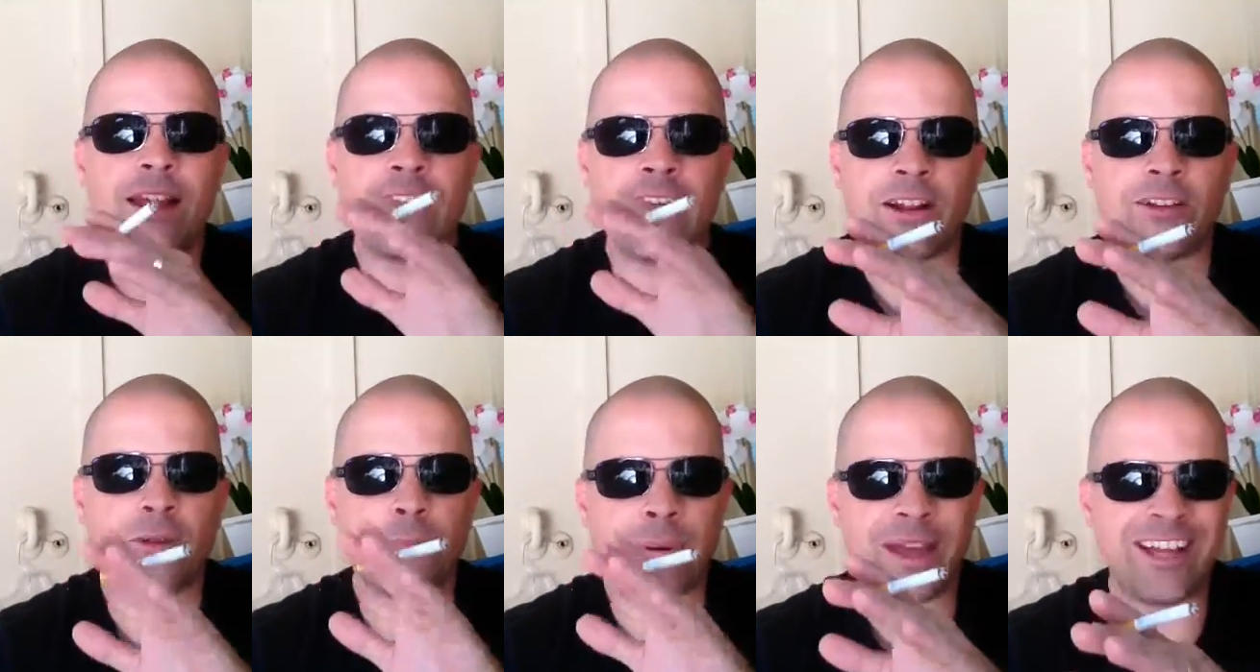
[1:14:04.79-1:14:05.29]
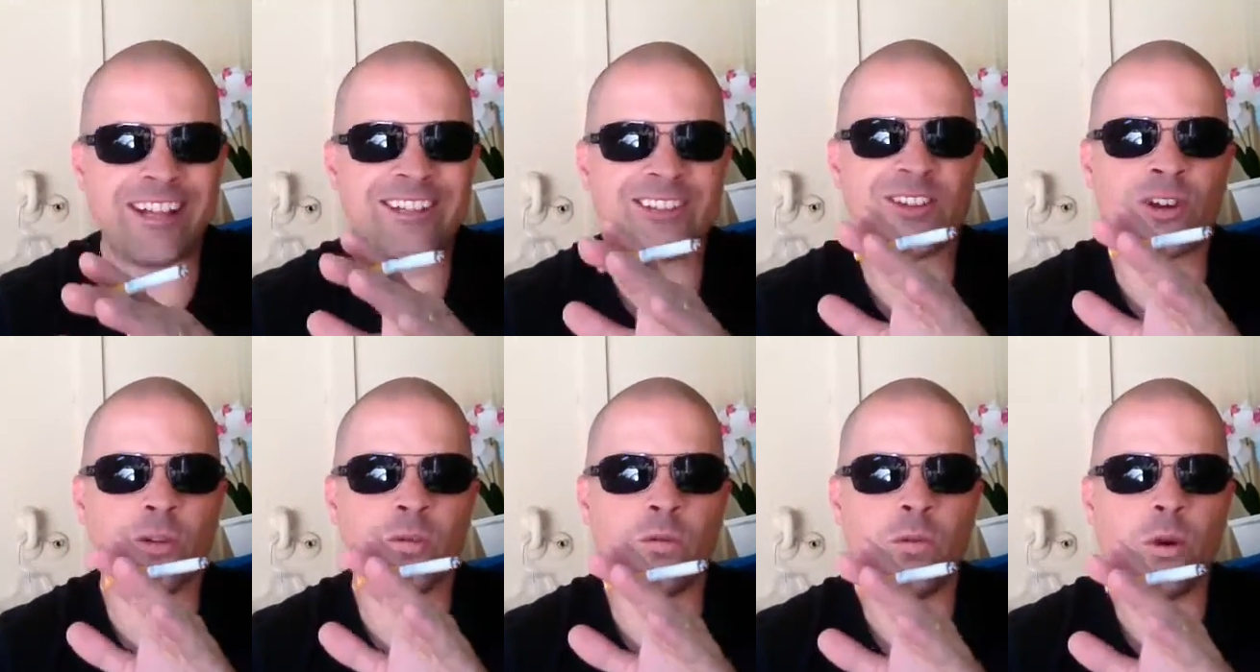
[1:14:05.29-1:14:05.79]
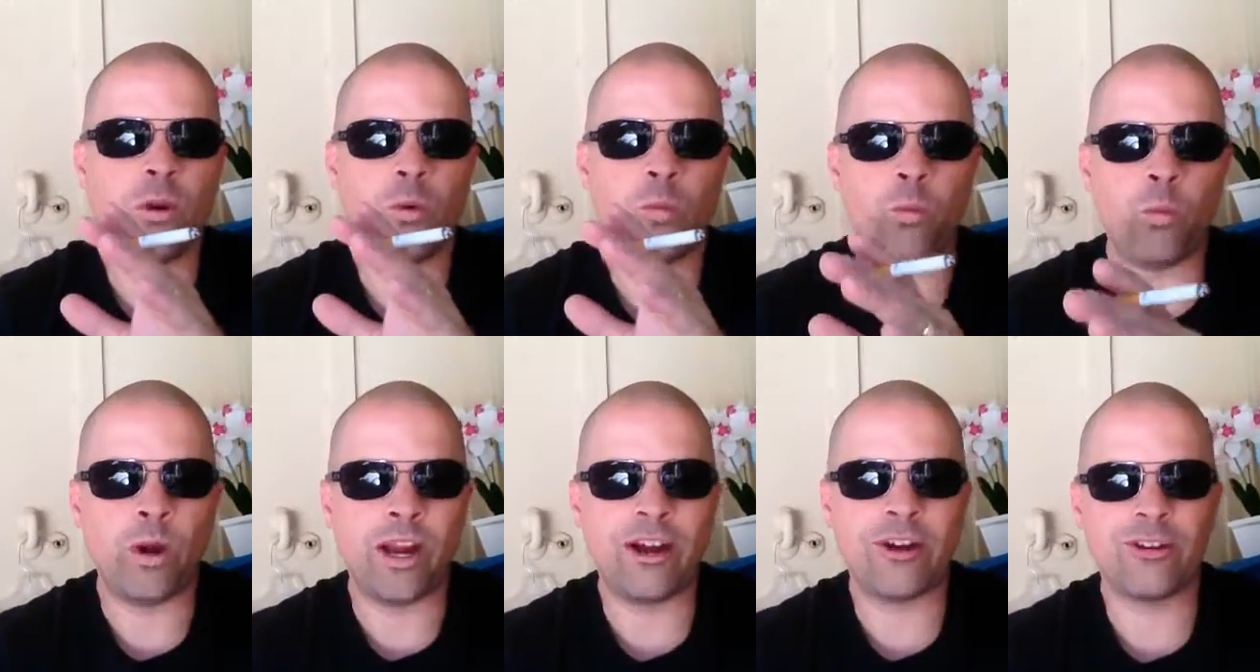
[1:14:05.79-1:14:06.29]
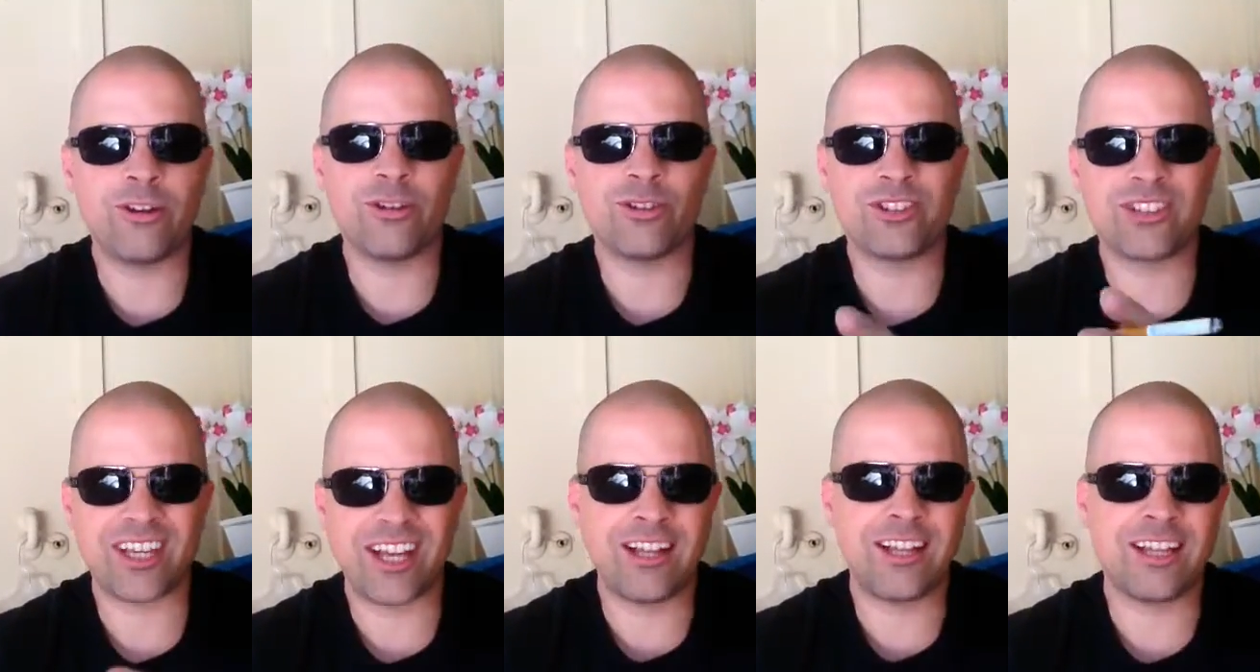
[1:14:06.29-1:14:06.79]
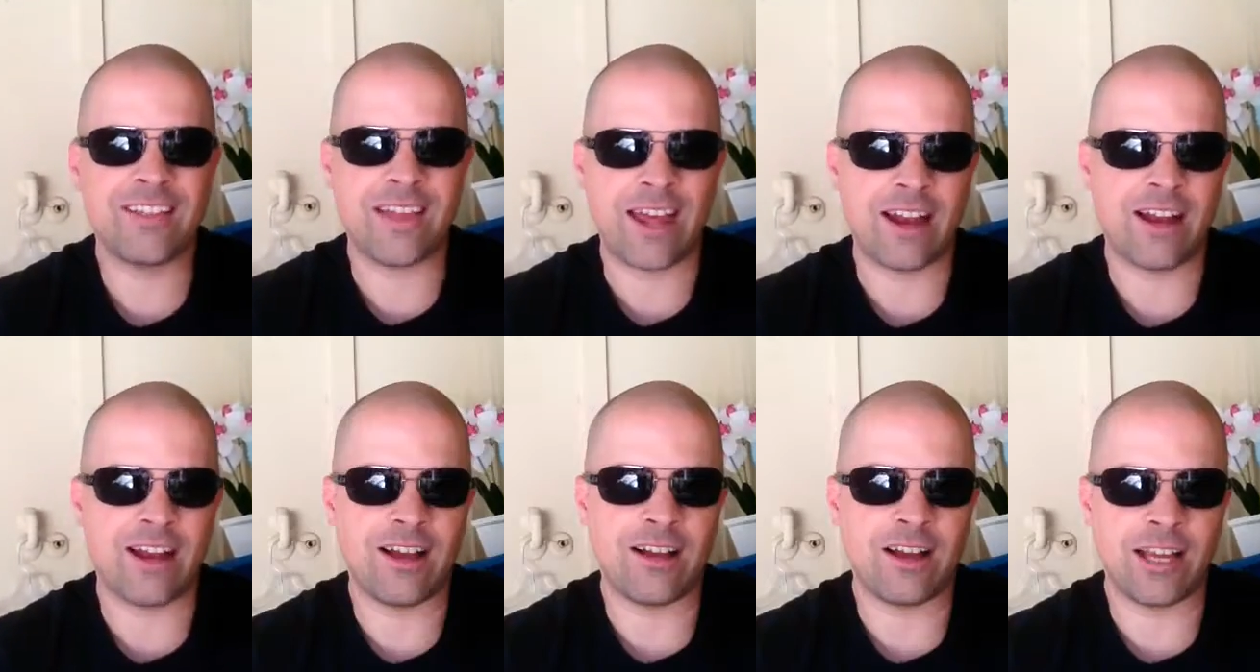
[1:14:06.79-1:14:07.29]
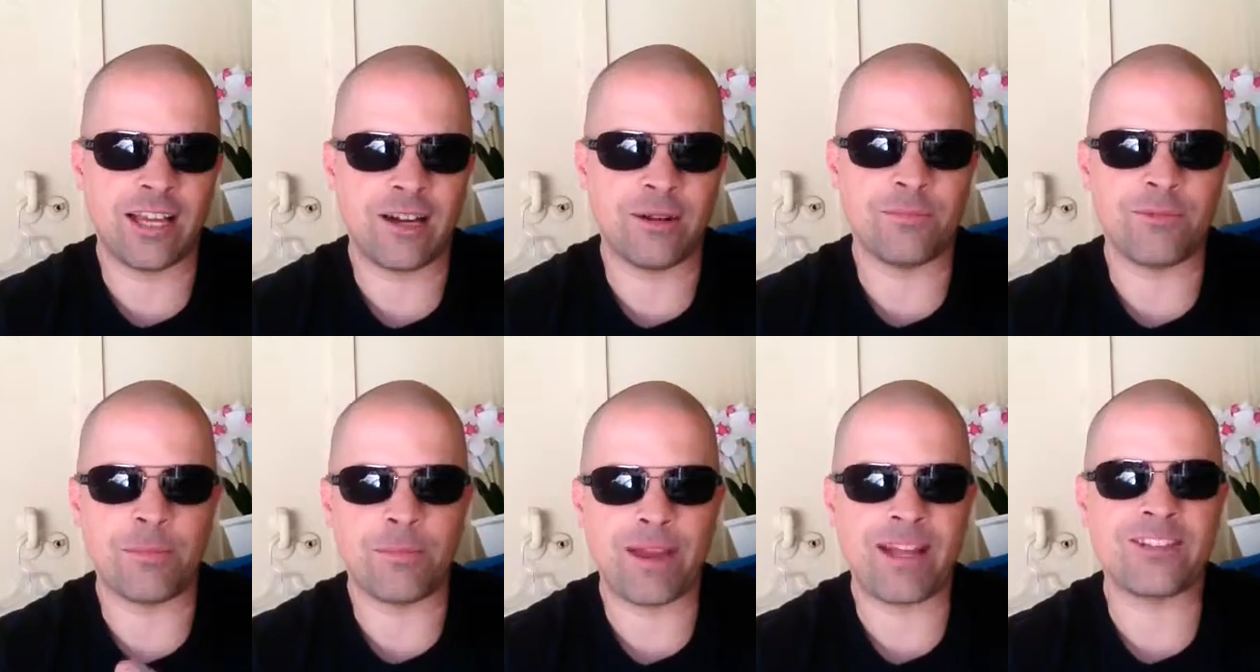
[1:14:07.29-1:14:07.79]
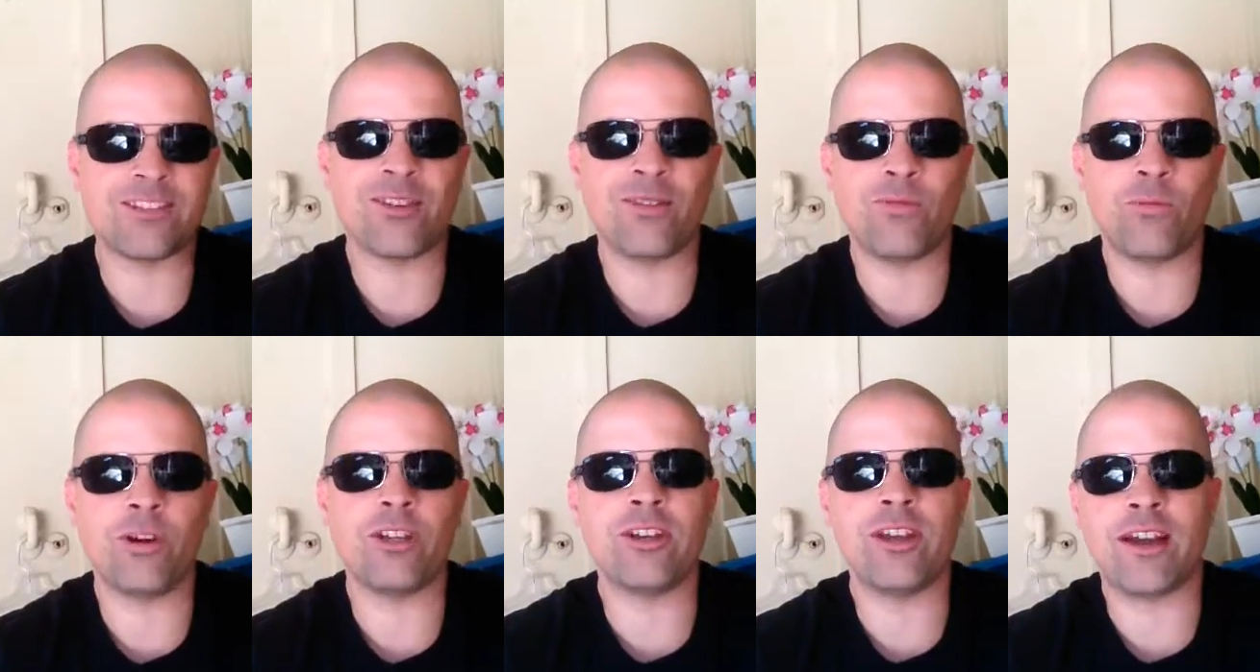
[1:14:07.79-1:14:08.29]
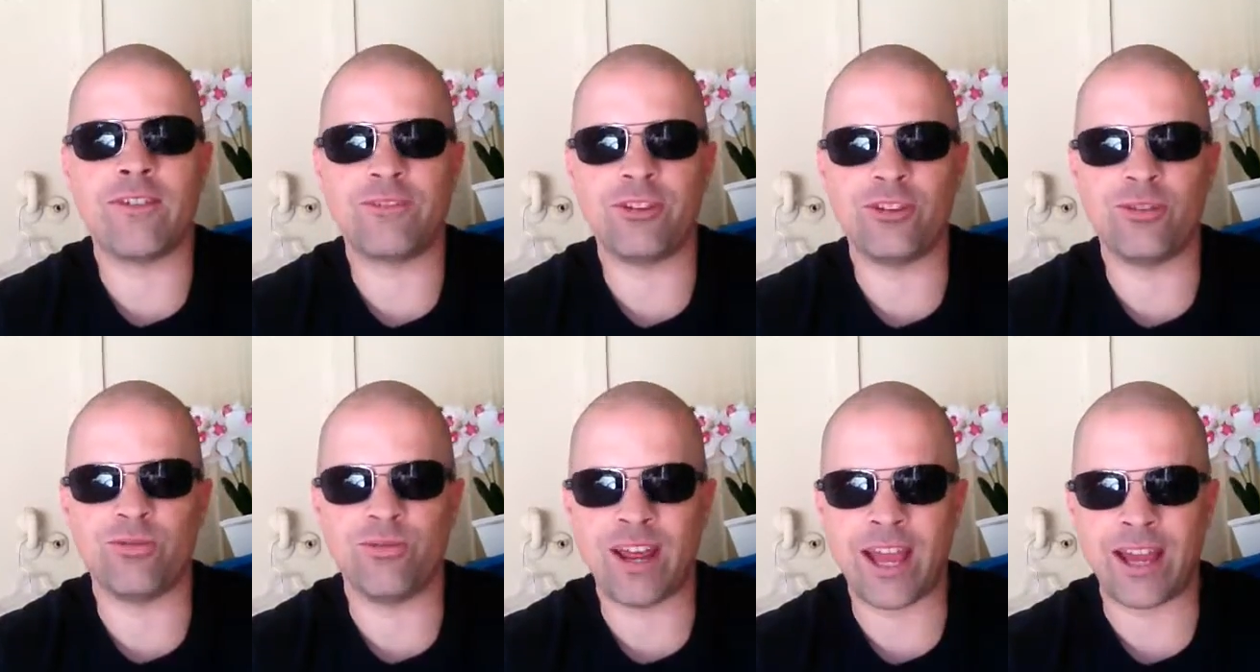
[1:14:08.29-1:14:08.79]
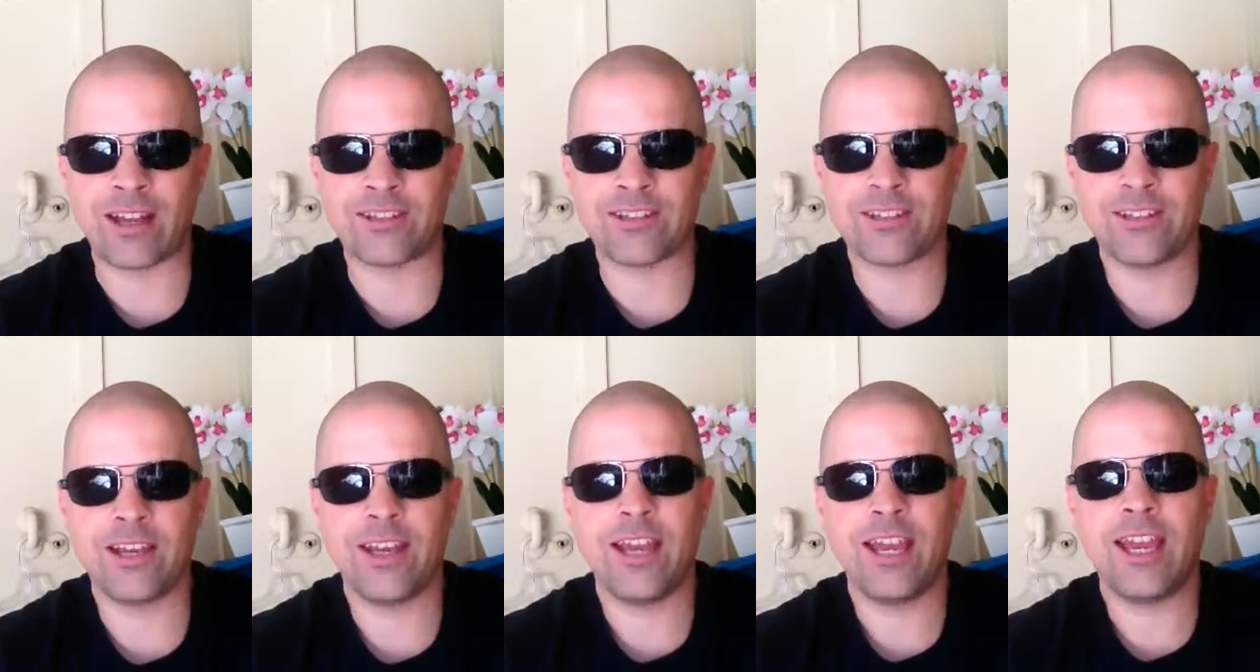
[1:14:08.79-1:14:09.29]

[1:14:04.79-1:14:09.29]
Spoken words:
Now it depends on where you're selling that item, depends on what you have to do next.